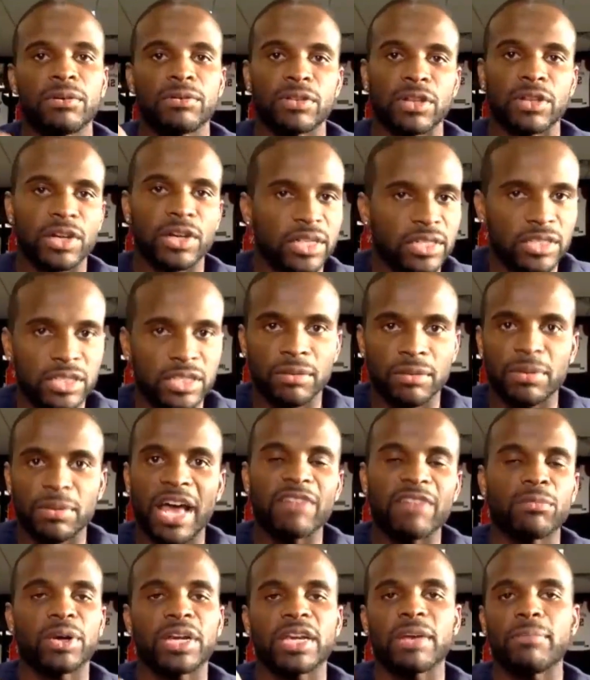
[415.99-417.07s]
learning to
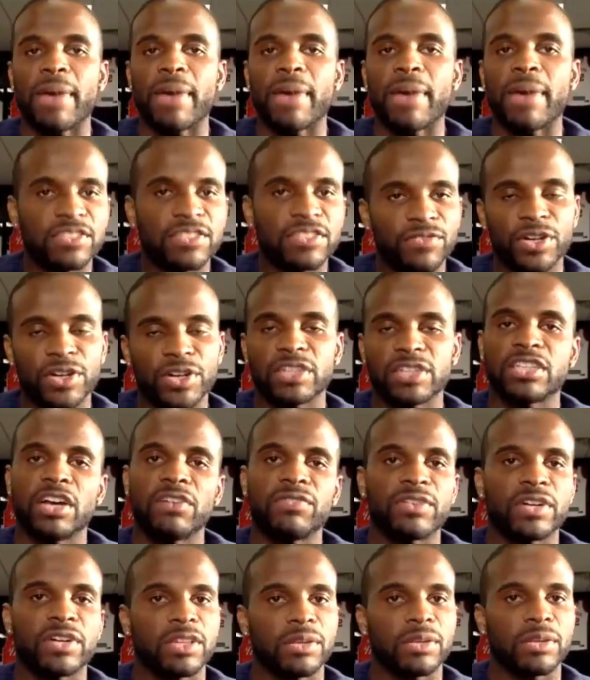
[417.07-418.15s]
have more compassion for
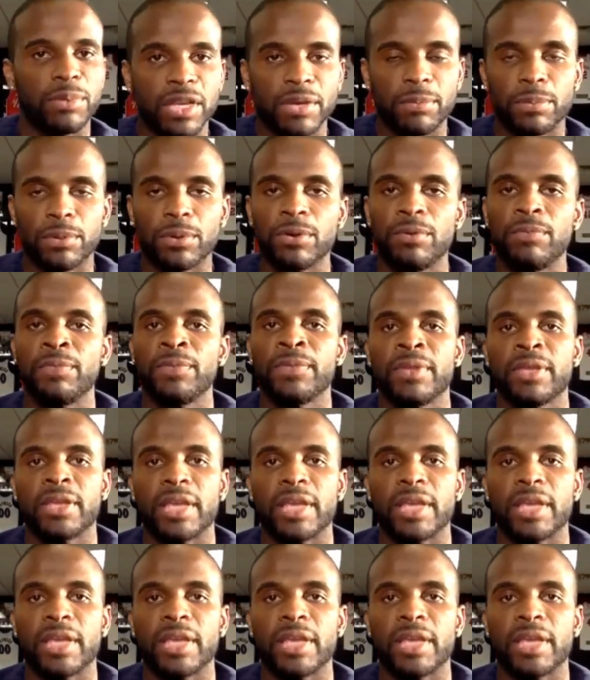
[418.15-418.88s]
yourself and other people.